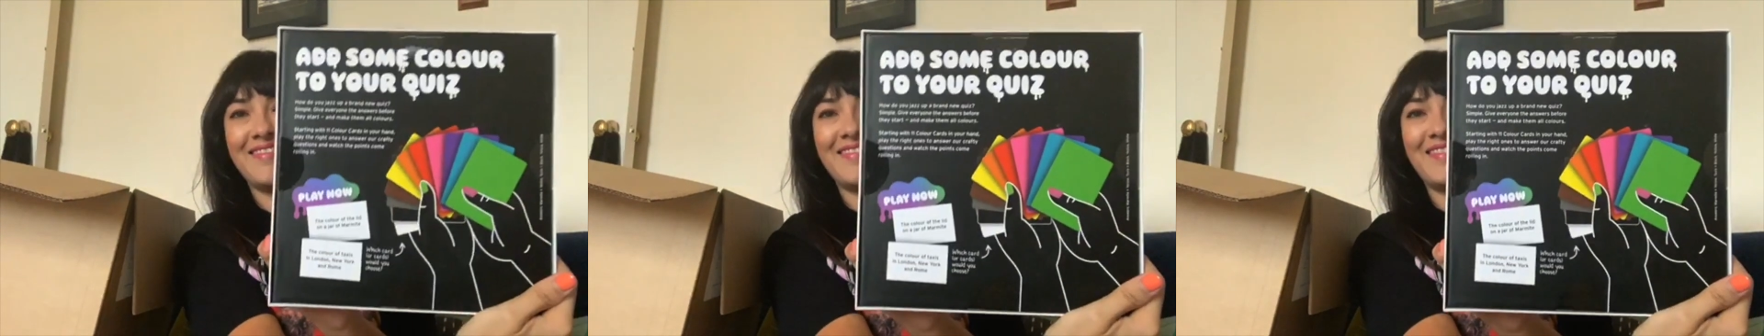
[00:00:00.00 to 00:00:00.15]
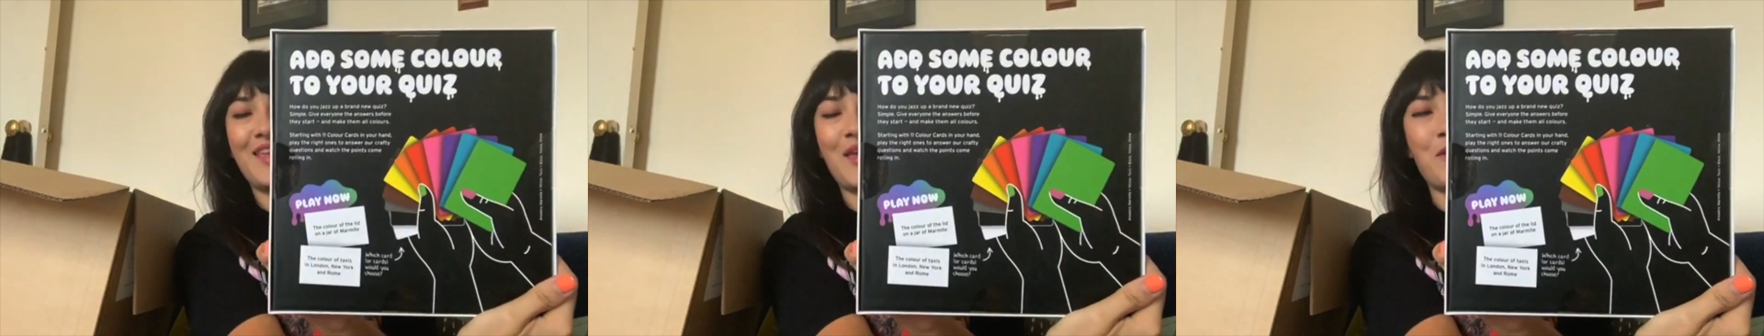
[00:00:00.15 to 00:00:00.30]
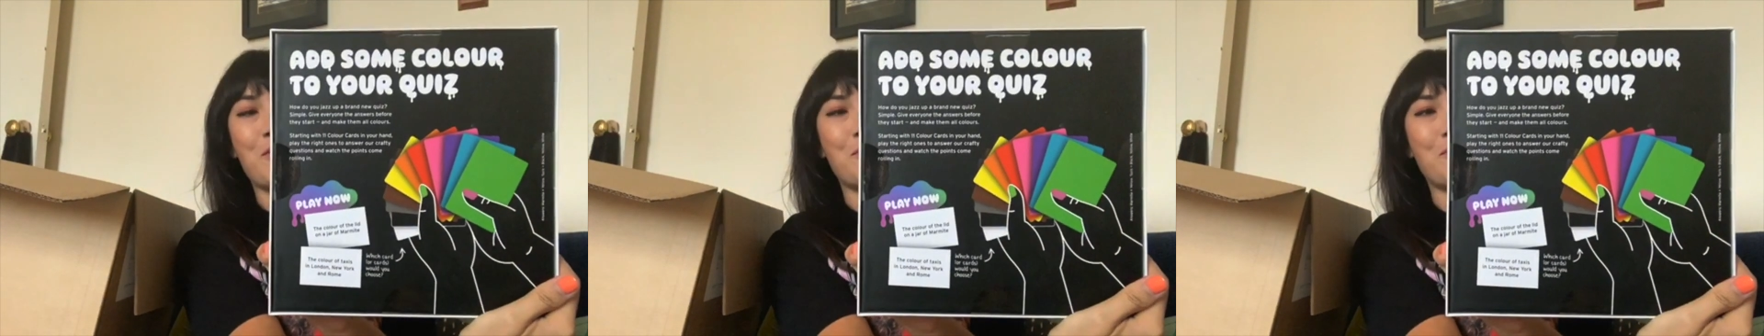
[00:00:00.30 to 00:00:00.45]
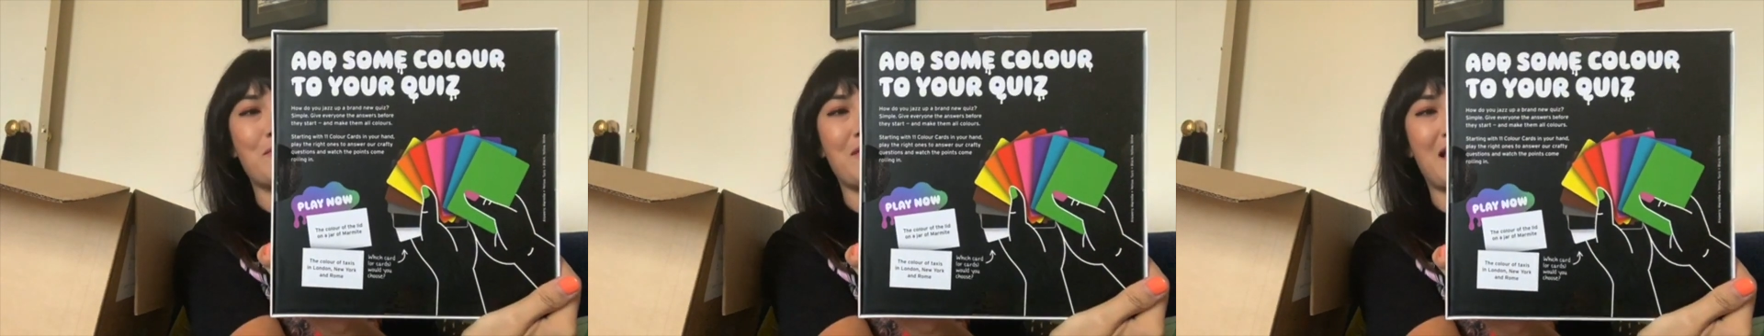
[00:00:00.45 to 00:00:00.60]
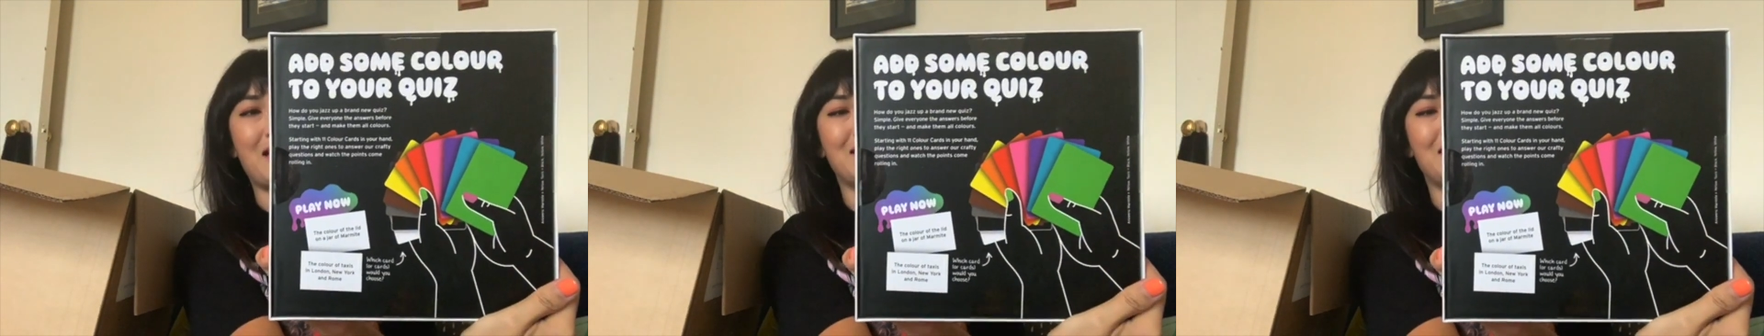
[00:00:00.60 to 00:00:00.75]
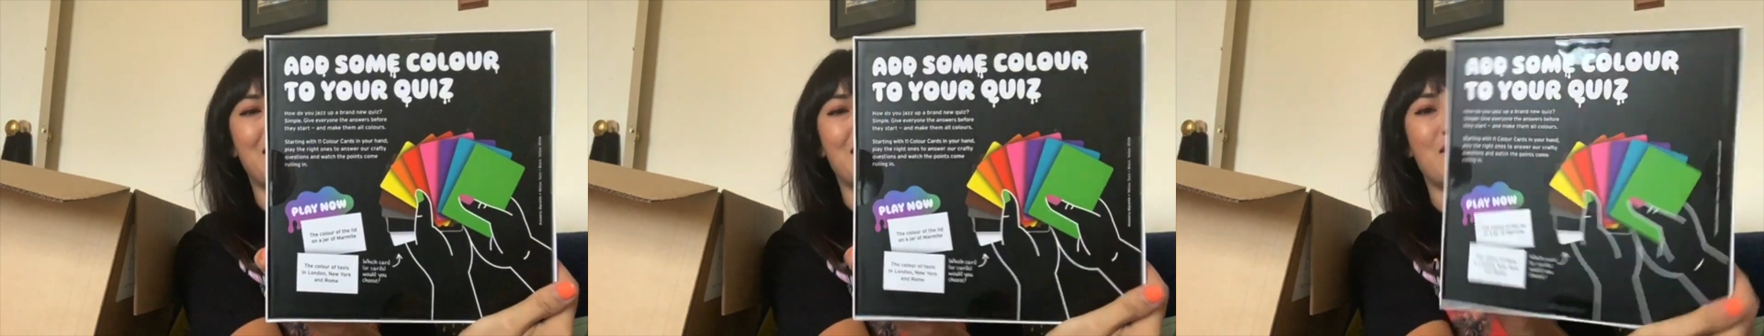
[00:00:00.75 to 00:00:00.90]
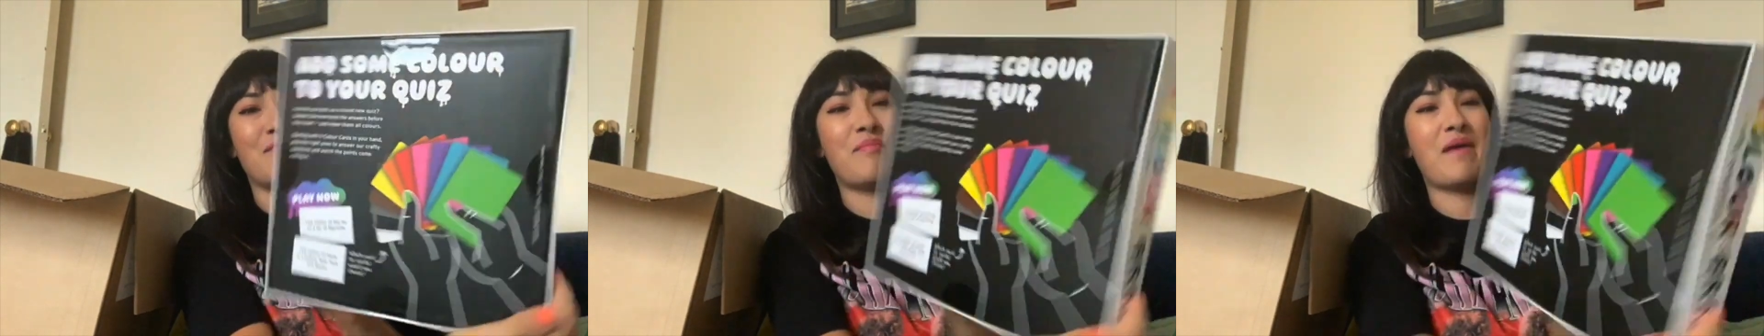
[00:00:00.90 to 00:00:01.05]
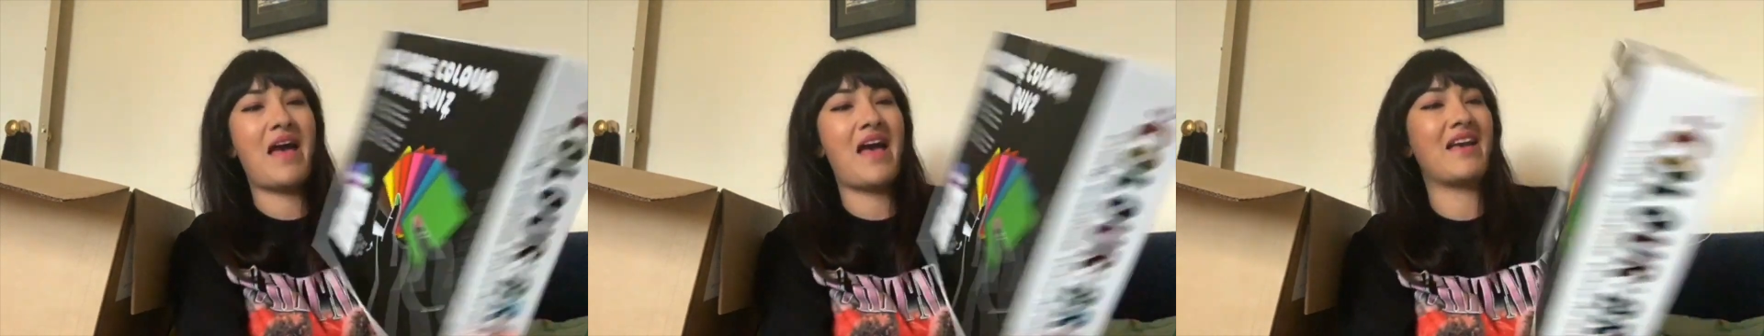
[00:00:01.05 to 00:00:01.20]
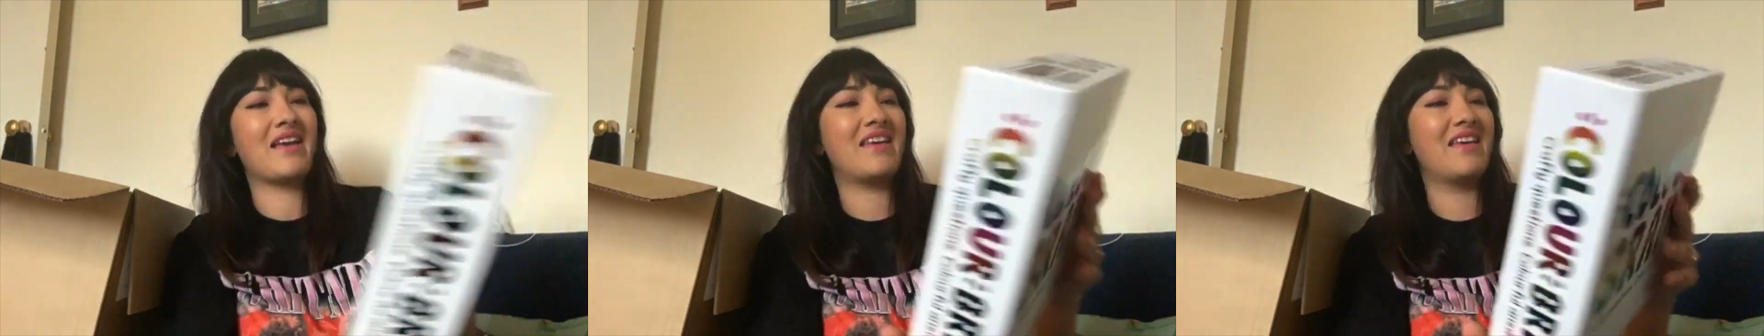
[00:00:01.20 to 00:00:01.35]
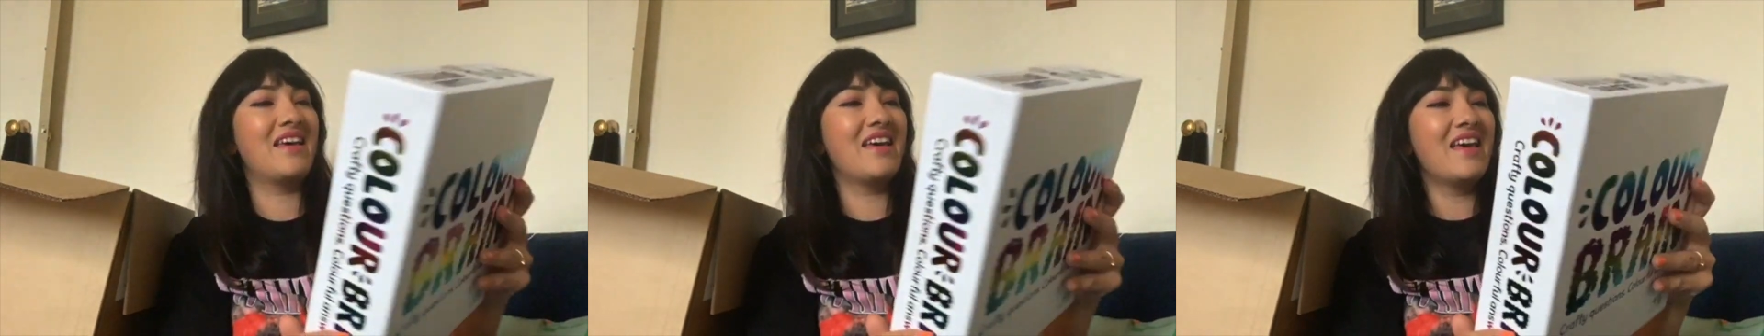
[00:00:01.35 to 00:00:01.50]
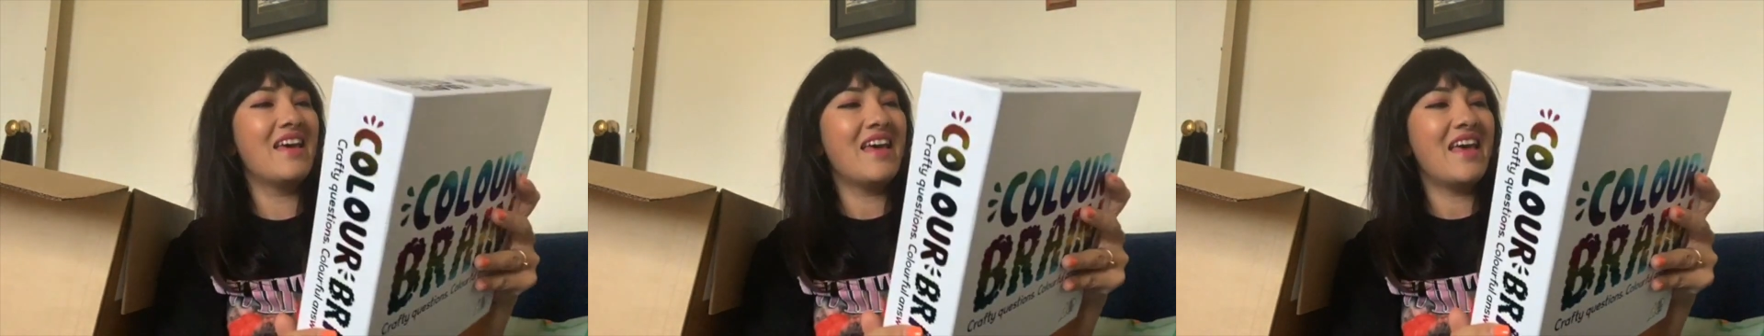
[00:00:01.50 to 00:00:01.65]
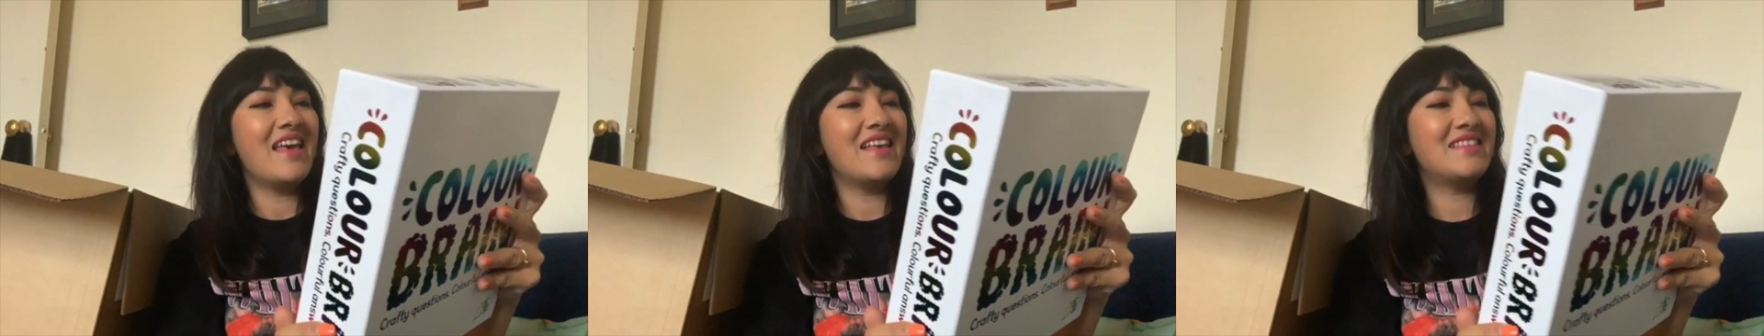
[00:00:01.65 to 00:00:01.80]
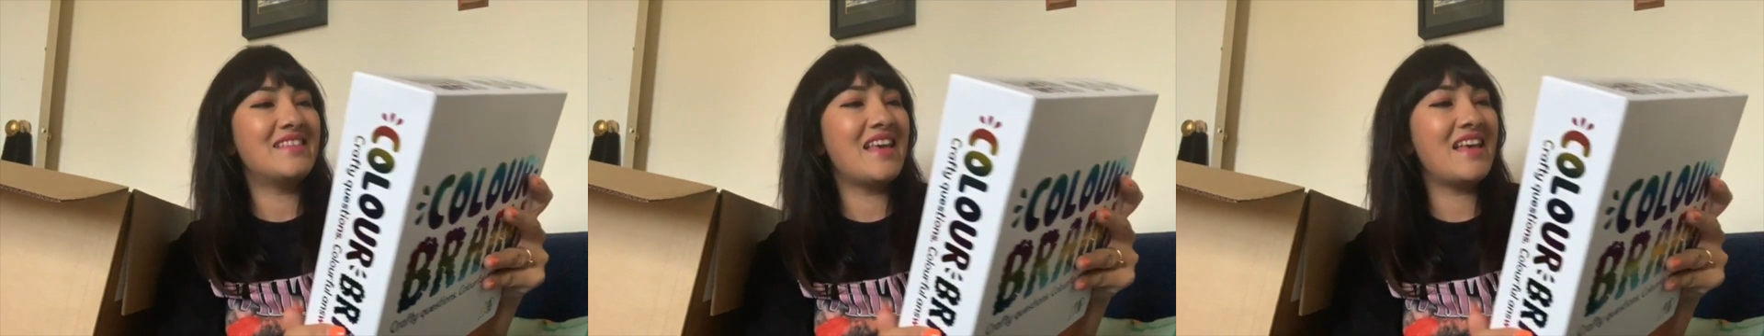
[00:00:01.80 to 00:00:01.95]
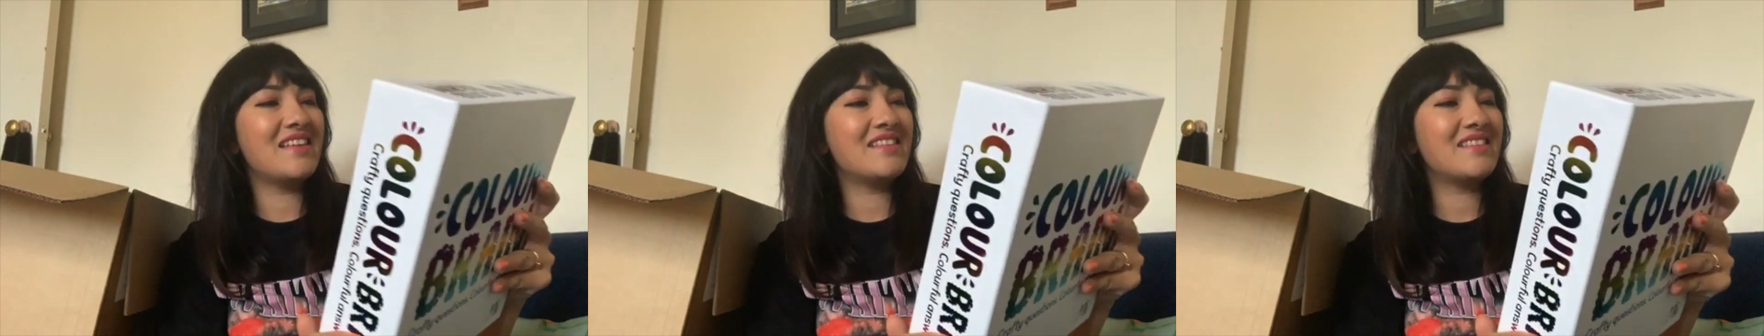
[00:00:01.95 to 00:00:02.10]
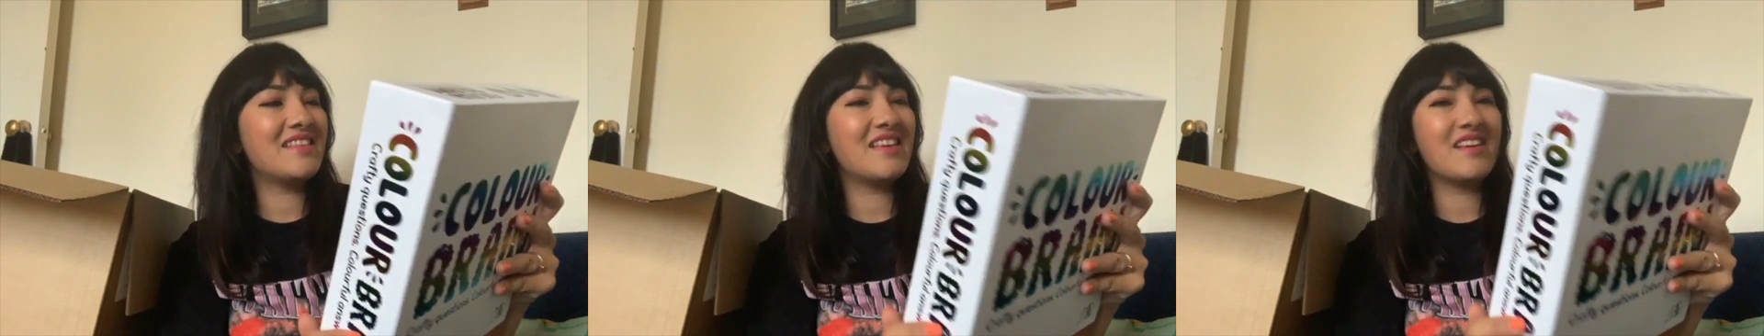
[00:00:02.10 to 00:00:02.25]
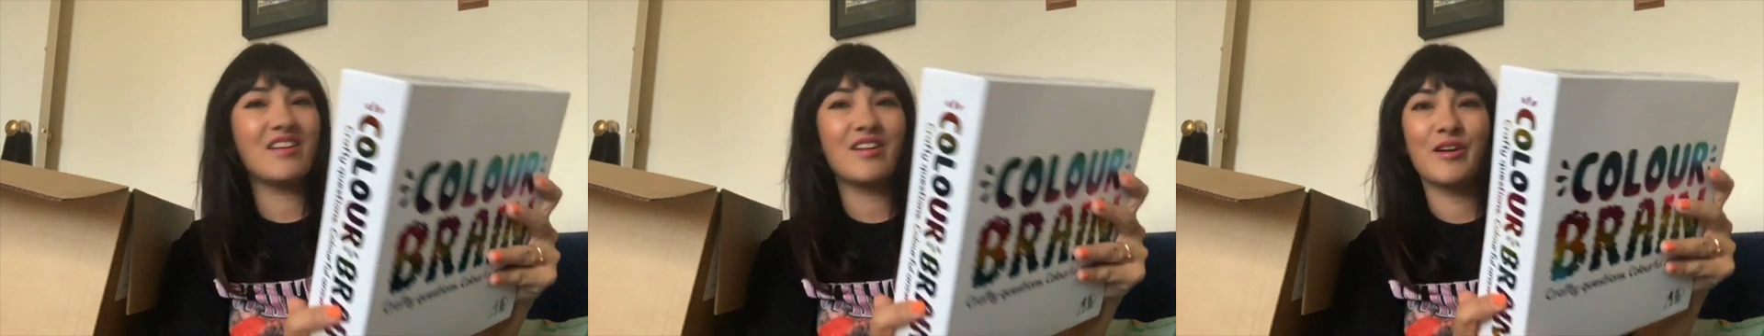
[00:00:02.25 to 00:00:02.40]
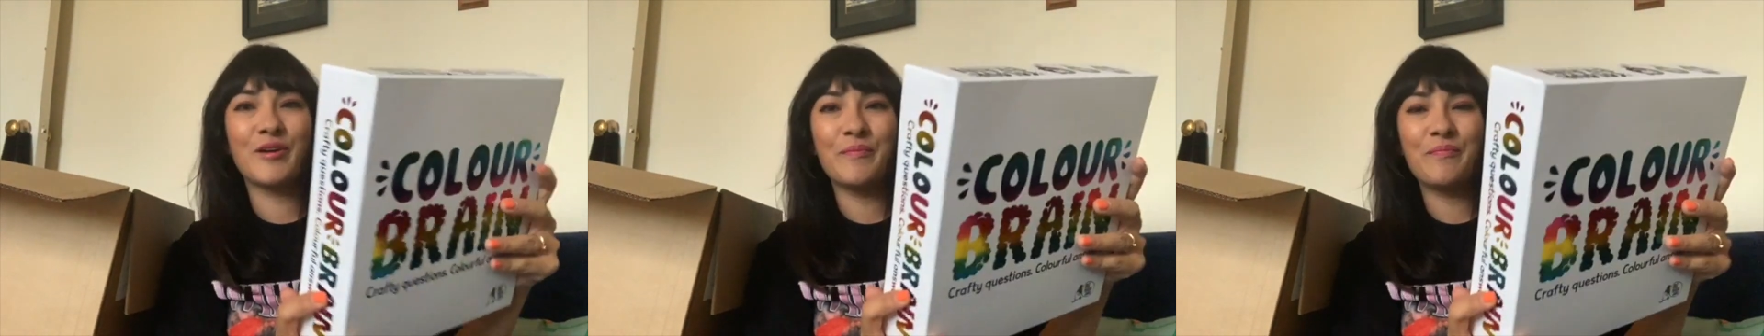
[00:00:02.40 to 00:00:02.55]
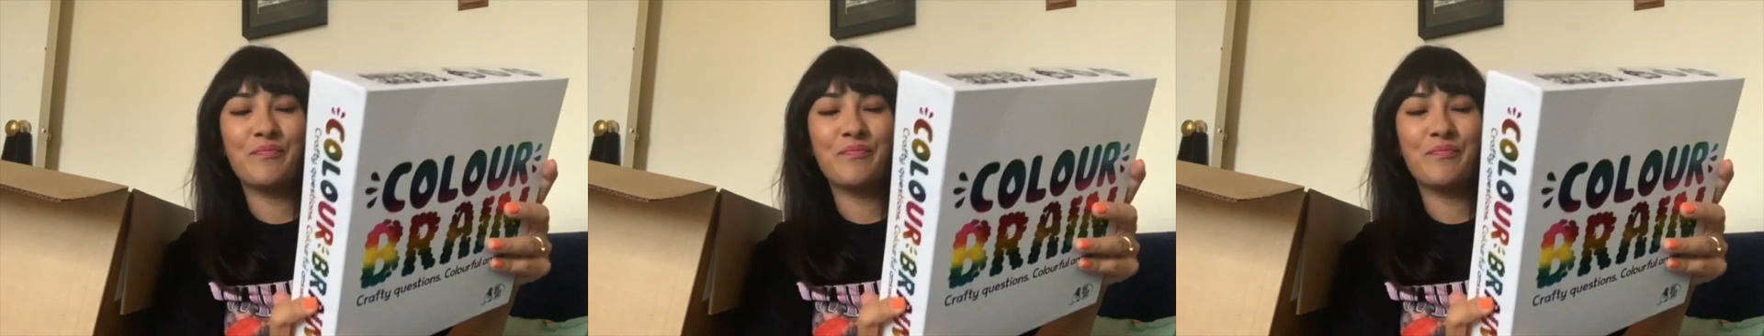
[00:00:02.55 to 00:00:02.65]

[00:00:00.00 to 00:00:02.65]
There you go, that's at the back. It says here,